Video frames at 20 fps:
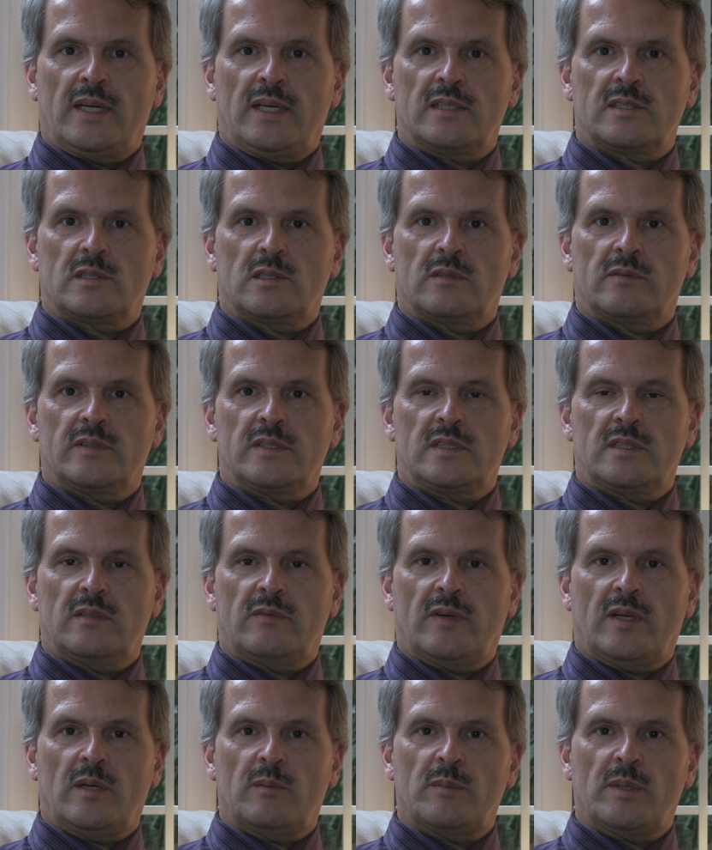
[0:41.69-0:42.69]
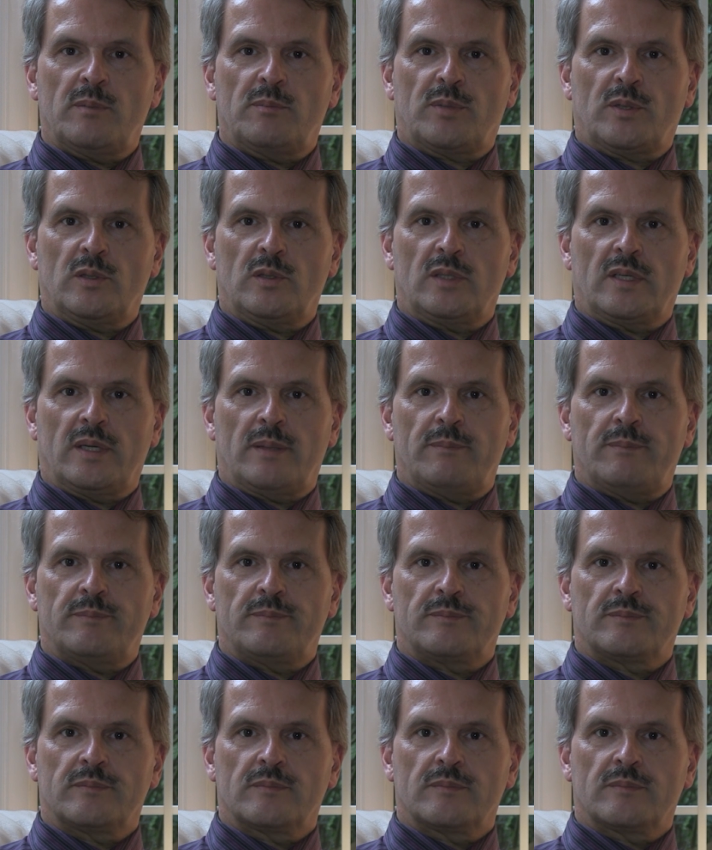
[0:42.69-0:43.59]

air service development program?